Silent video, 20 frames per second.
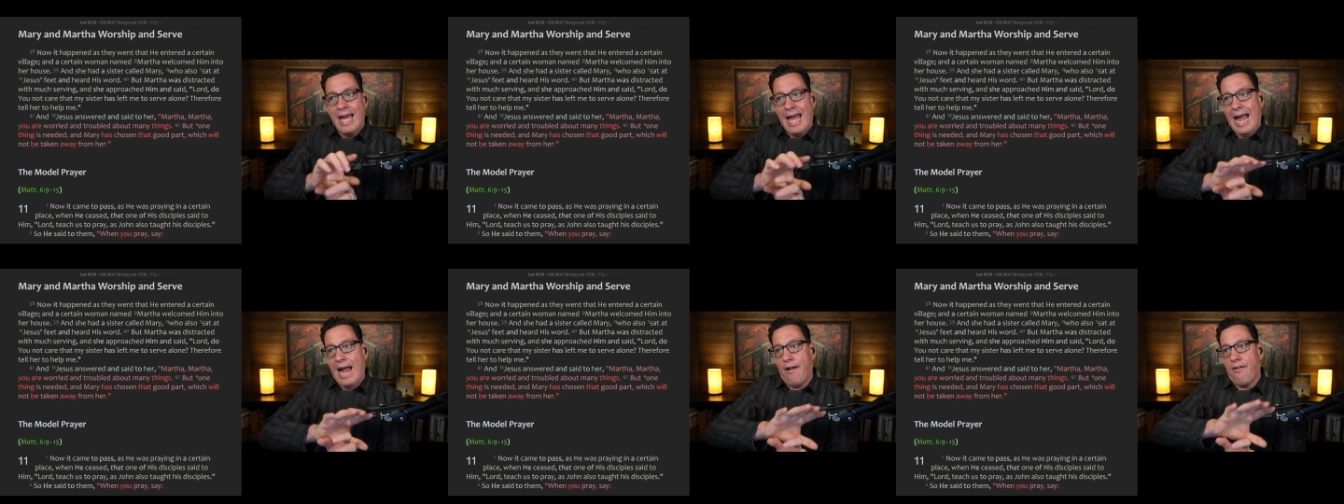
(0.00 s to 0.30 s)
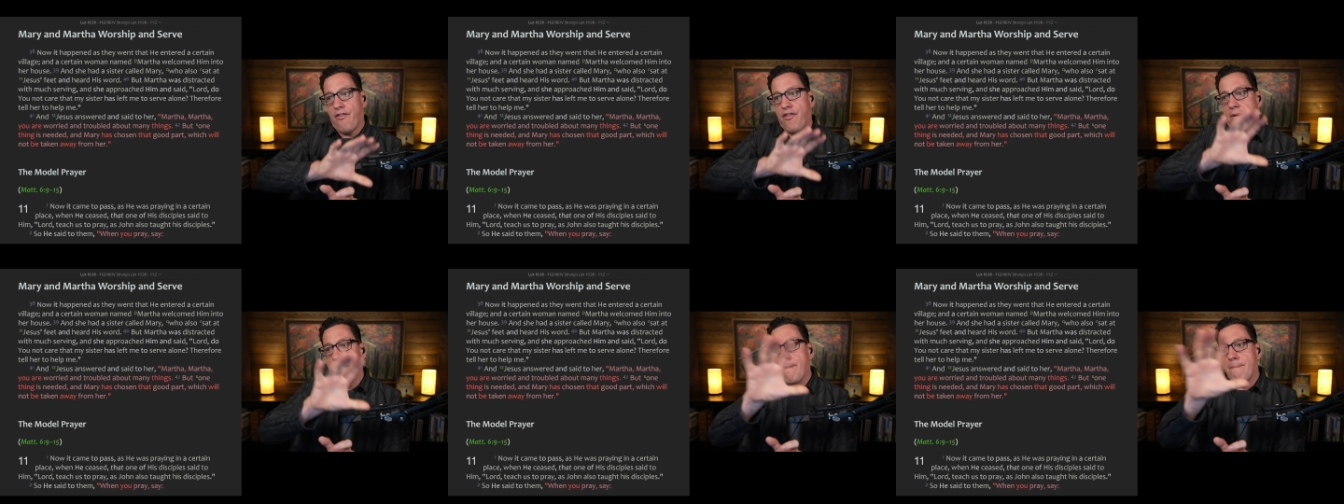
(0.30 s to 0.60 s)

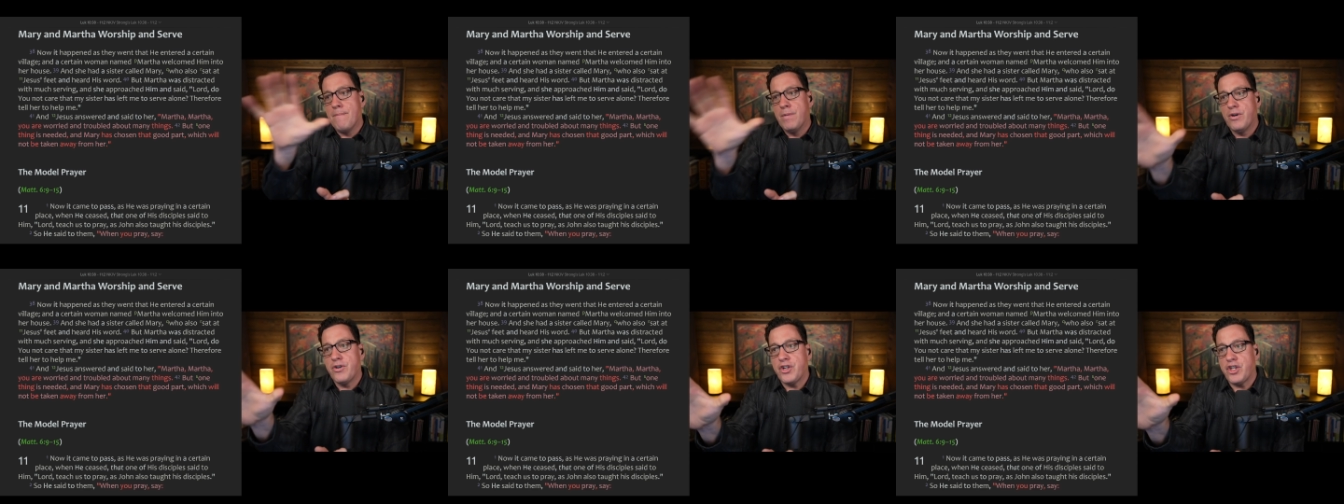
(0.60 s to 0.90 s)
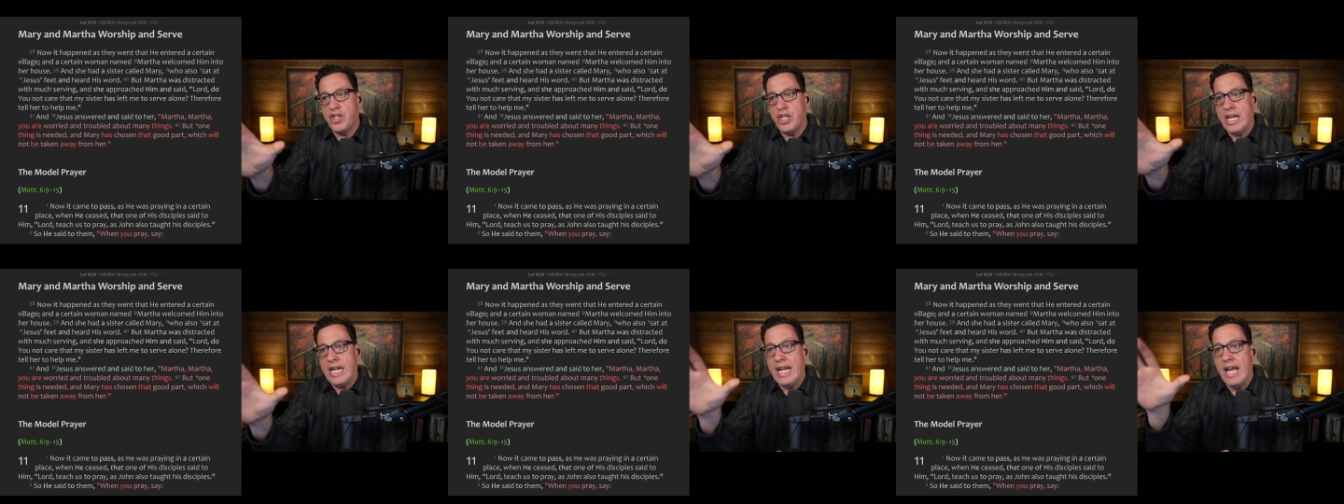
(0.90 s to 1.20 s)
at the
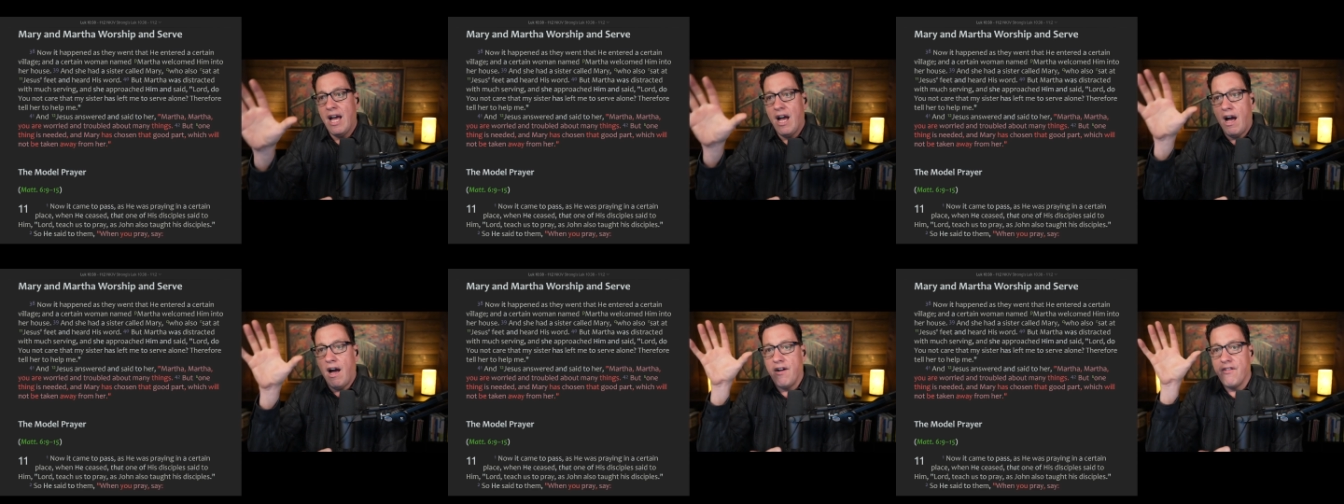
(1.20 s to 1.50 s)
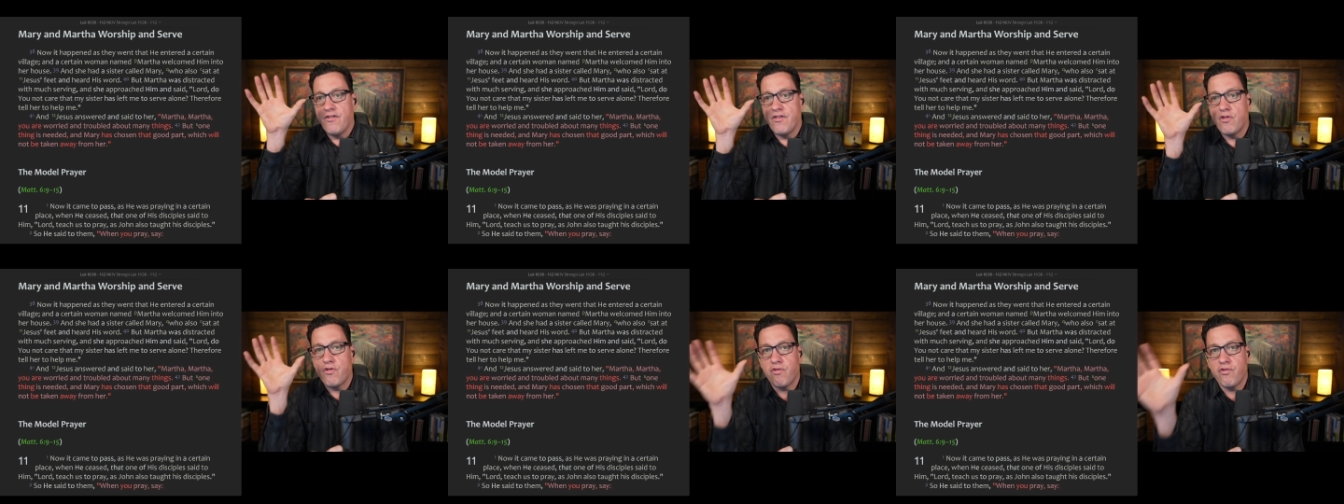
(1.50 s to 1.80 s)
mercy
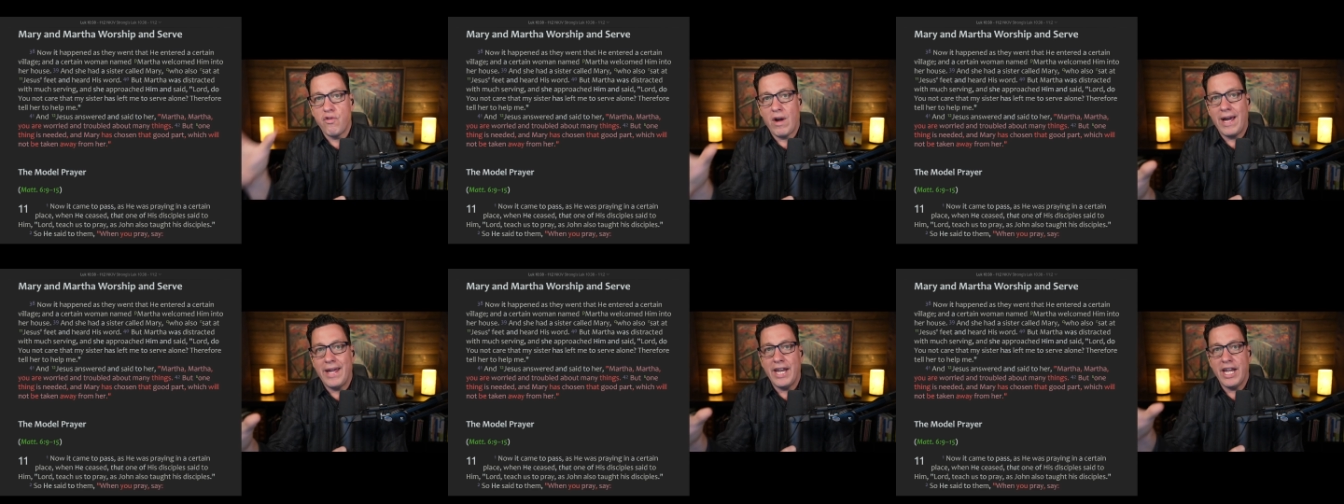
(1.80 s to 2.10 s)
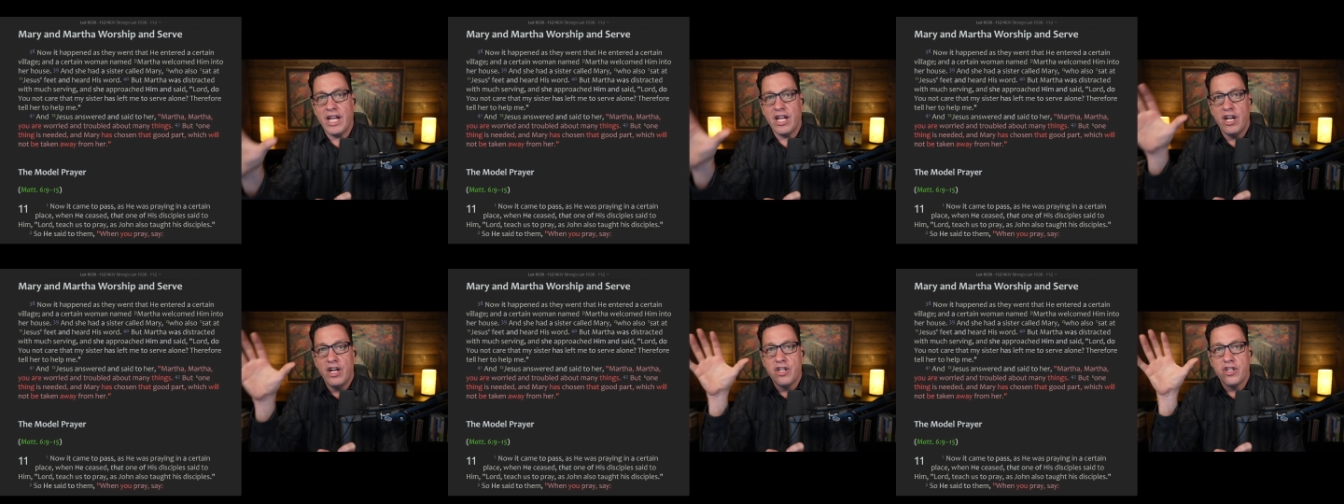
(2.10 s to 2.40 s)
of
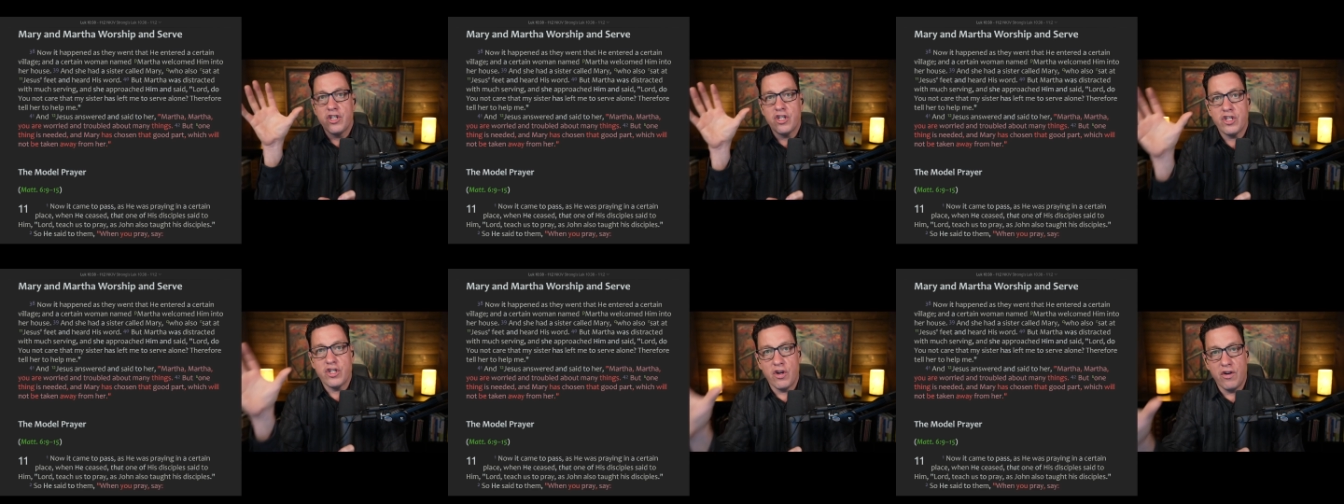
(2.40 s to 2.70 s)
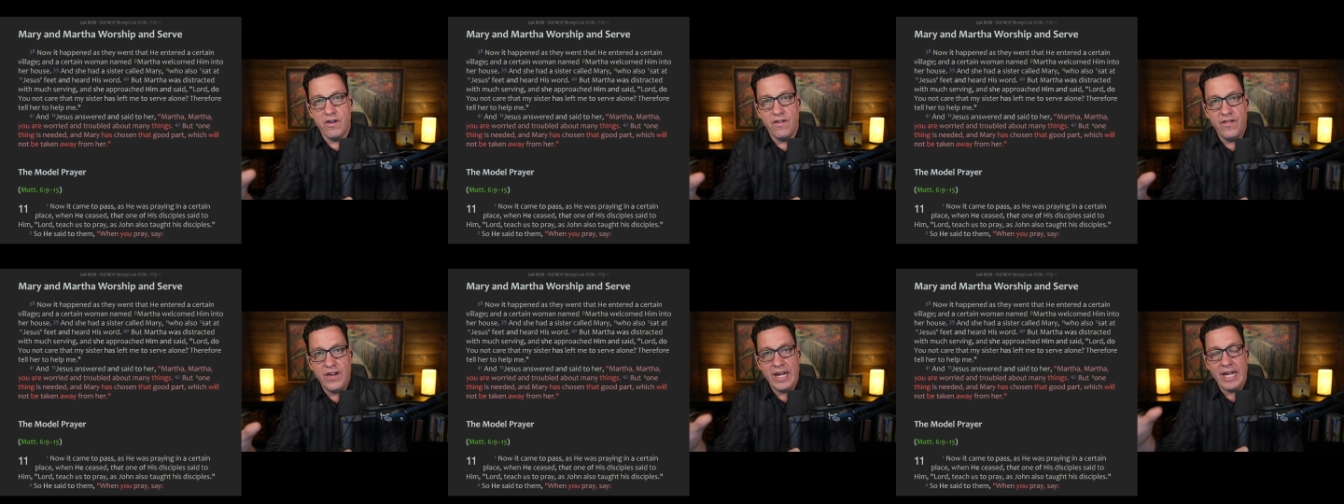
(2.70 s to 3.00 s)
chronic
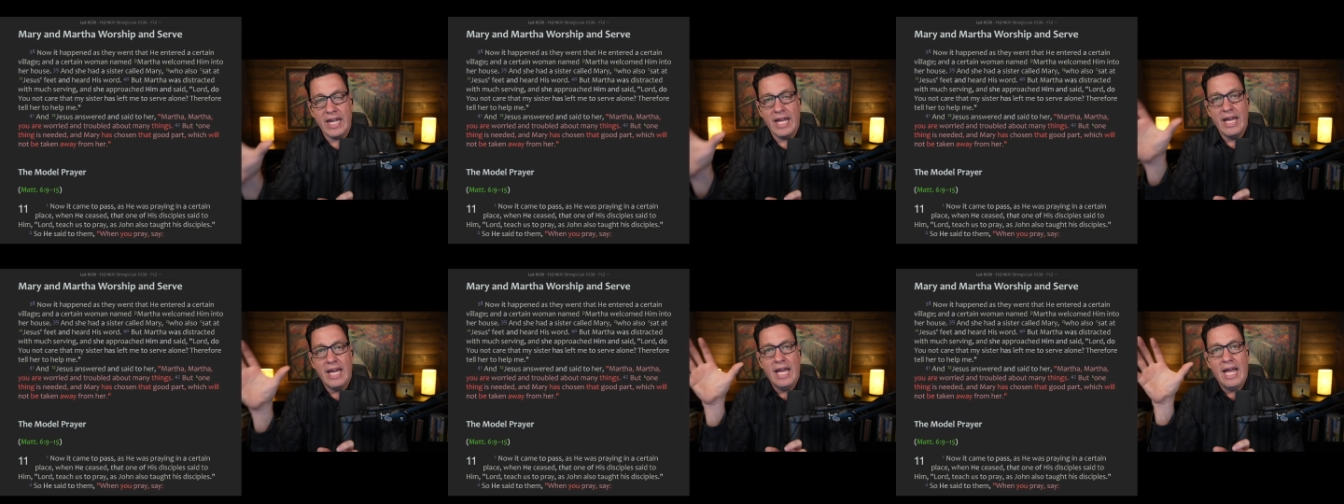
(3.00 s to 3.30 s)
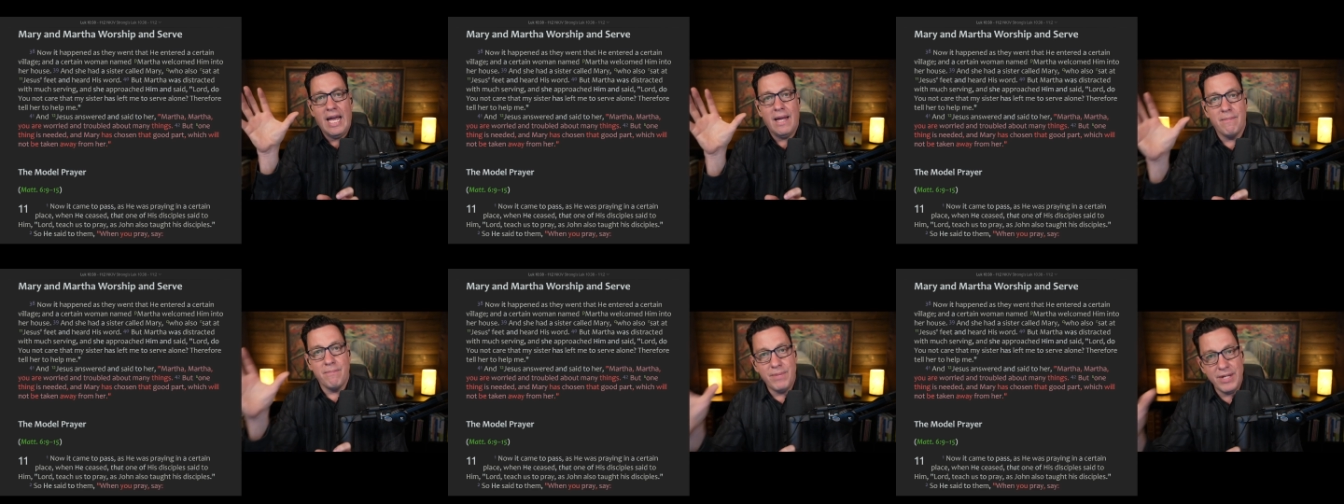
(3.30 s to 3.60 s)
serving
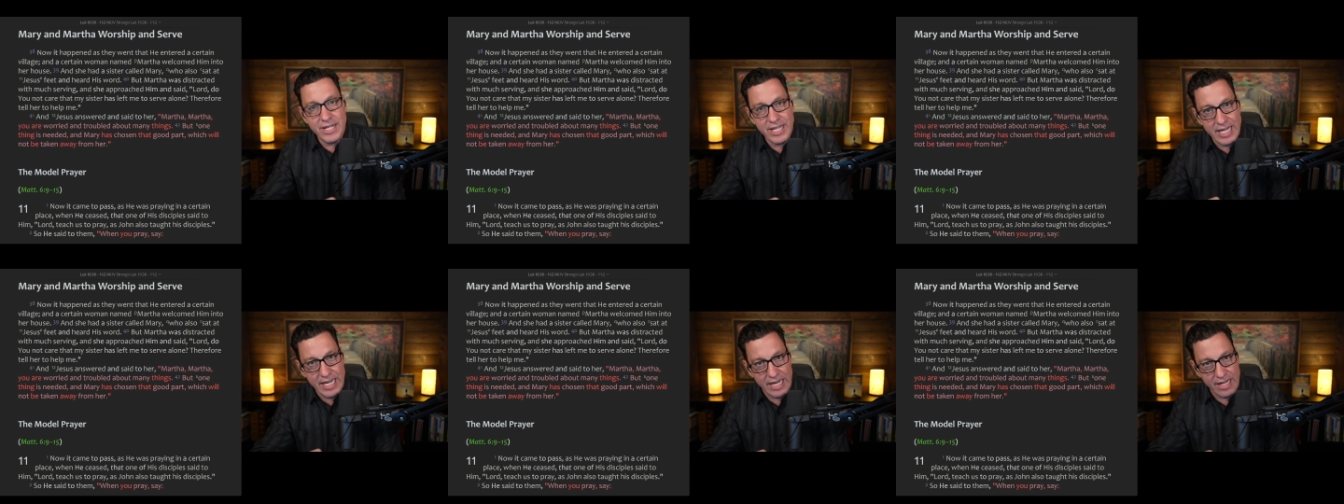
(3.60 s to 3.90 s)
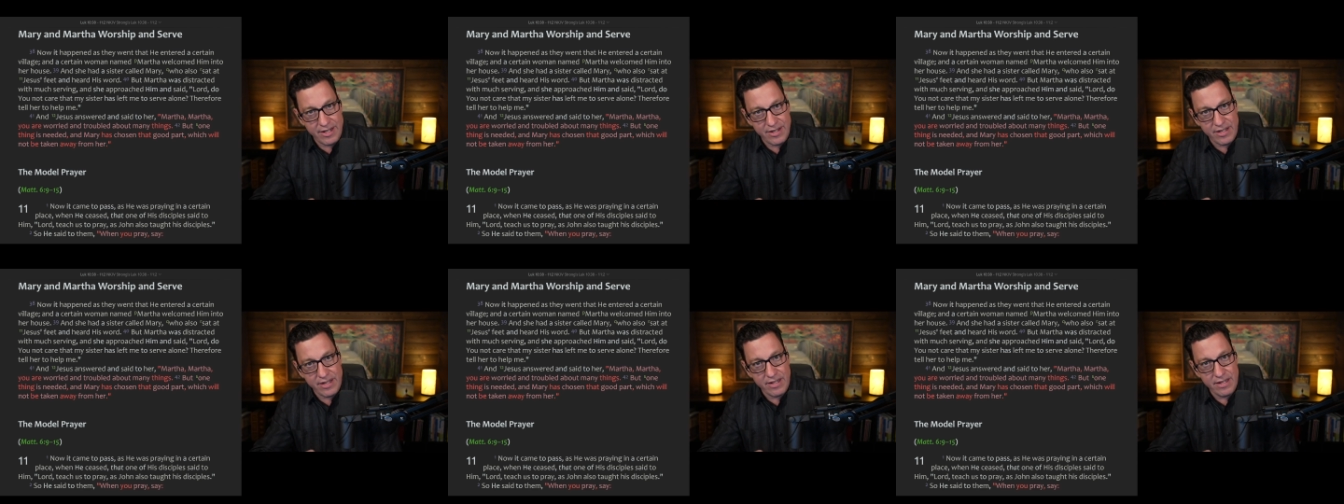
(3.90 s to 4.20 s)
and
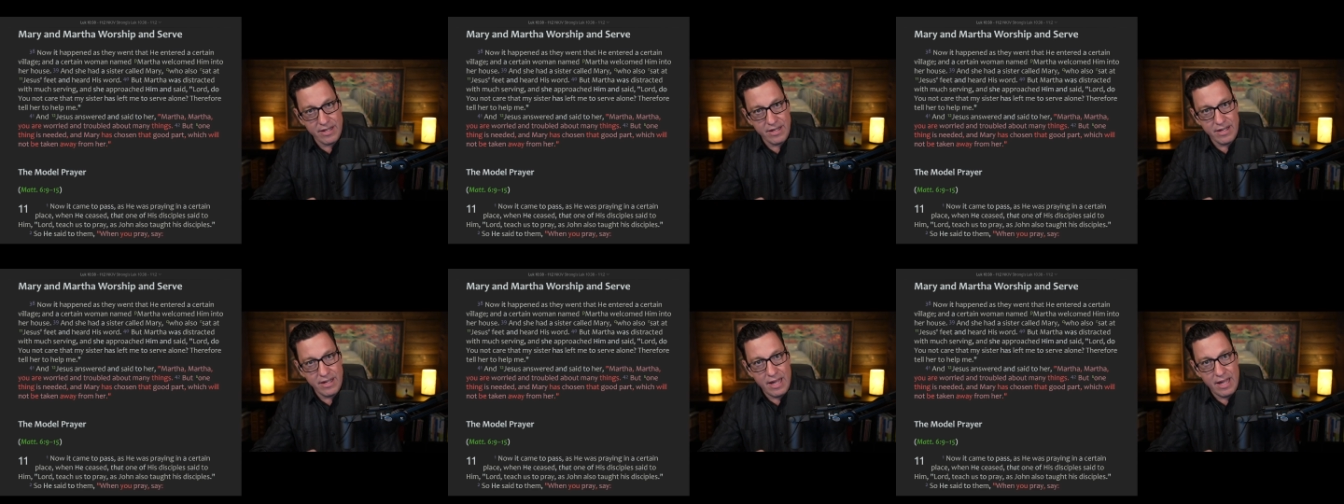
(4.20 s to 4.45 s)
busyness.